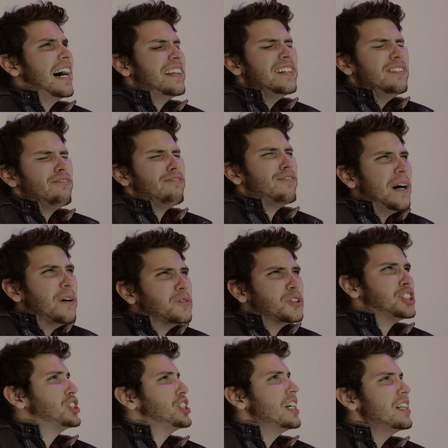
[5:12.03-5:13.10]
I didn't
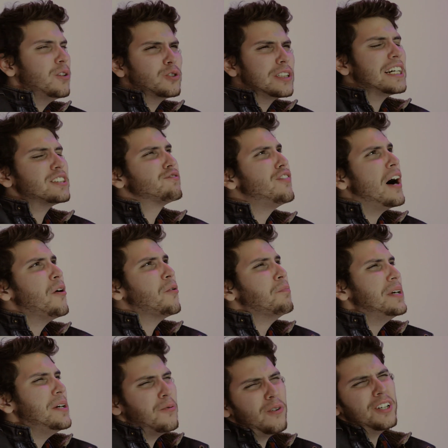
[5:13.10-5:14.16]
found shit. Those guys
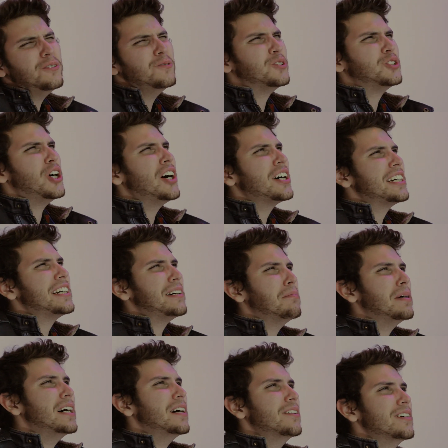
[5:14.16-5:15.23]
found me. What are you talking
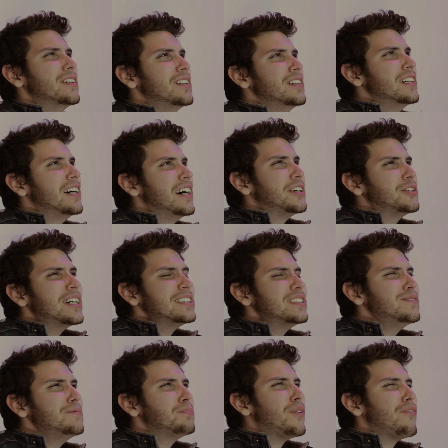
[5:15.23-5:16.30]
about? Are you
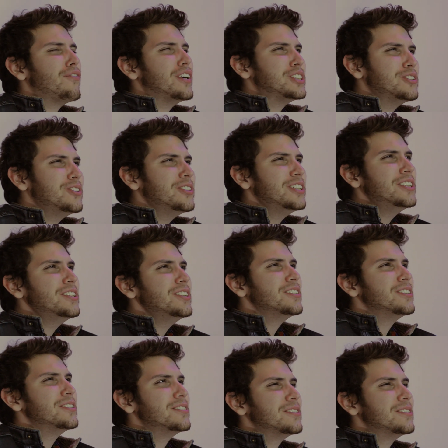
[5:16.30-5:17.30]
guys even professional here?